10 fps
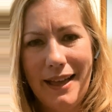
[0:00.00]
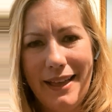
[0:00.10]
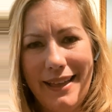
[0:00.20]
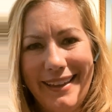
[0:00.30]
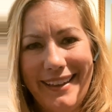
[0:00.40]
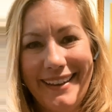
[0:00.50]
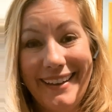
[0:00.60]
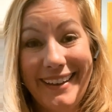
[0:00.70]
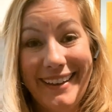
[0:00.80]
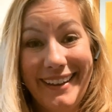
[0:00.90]

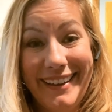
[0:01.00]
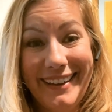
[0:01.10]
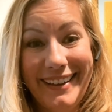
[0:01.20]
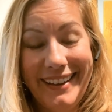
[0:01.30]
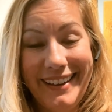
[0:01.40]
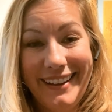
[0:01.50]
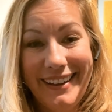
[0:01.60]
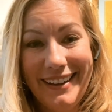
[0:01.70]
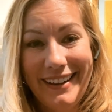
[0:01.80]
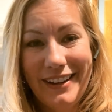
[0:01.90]

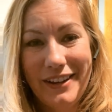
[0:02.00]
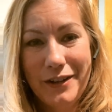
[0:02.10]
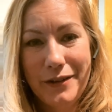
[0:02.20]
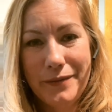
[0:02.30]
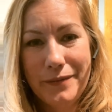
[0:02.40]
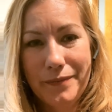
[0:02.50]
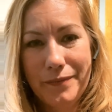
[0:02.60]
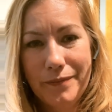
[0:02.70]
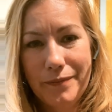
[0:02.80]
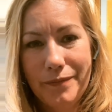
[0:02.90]

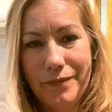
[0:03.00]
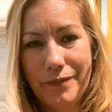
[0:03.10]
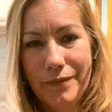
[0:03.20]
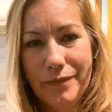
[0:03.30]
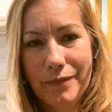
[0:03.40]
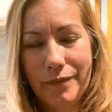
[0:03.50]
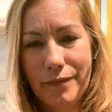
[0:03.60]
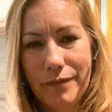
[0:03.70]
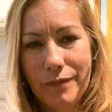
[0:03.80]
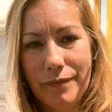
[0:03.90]

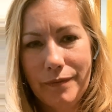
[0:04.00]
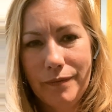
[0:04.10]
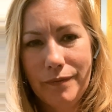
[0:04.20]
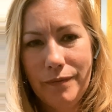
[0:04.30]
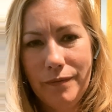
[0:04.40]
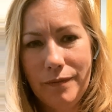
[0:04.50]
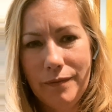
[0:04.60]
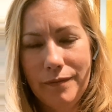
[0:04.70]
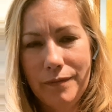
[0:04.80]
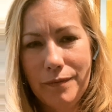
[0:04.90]

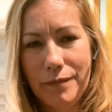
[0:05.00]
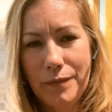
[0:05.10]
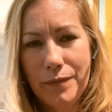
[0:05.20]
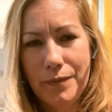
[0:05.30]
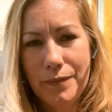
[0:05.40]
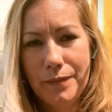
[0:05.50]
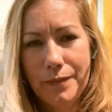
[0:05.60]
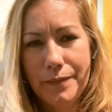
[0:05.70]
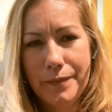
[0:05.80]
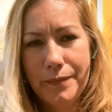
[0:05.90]

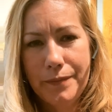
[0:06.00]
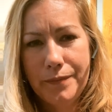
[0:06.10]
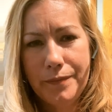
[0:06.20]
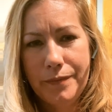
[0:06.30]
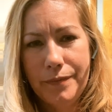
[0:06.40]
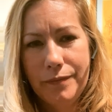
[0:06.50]
(not speaking)